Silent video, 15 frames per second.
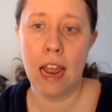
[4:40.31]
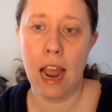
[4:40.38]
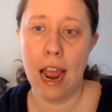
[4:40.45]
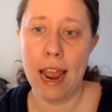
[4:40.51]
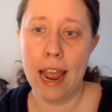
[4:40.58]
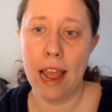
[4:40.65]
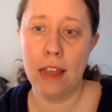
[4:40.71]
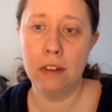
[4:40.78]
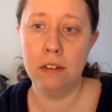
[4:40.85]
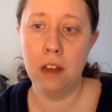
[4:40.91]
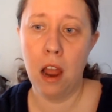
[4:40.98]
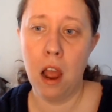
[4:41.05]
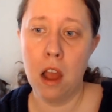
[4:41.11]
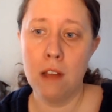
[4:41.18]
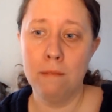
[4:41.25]
And
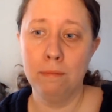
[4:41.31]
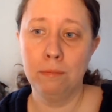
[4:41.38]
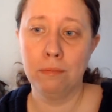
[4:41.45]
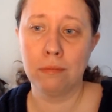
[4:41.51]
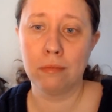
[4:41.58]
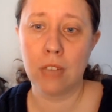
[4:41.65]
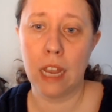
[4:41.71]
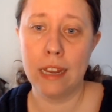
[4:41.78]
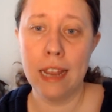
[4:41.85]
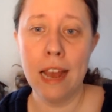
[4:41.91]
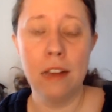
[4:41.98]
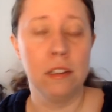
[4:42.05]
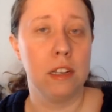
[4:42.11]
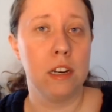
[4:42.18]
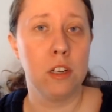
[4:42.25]

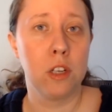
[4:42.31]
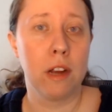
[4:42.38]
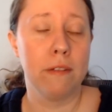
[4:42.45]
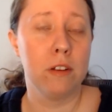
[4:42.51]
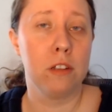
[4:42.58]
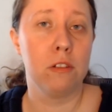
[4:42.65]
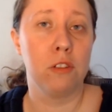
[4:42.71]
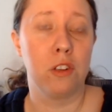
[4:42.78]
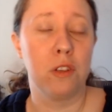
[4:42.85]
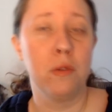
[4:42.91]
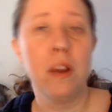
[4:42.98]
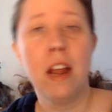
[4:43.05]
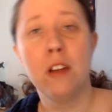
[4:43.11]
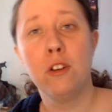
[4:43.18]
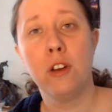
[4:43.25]
they discover there's a
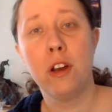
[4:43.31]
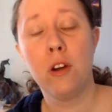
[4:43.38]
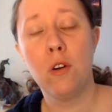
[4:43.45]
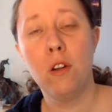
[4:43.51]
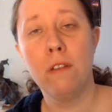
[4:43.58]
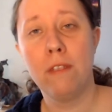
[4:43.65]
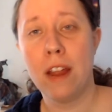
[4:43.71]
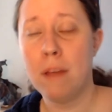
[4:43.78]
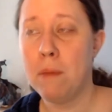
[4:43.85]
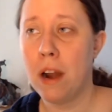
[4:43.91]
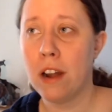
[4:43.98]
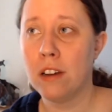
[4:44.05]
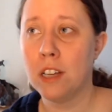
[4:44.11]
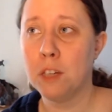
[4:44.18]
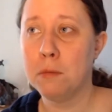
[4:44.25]
300-year-old
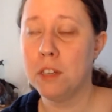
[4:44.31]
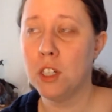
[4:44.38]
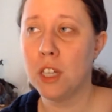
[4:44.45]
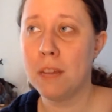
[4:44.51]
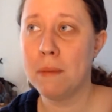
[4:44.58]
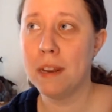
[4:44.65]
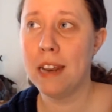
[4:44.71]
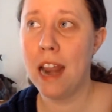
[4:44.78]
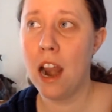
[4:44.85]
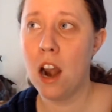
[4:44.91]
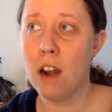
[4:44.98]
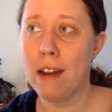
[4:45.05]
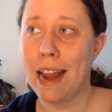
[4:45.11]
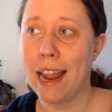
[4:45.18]
vampire that's been sleeping there,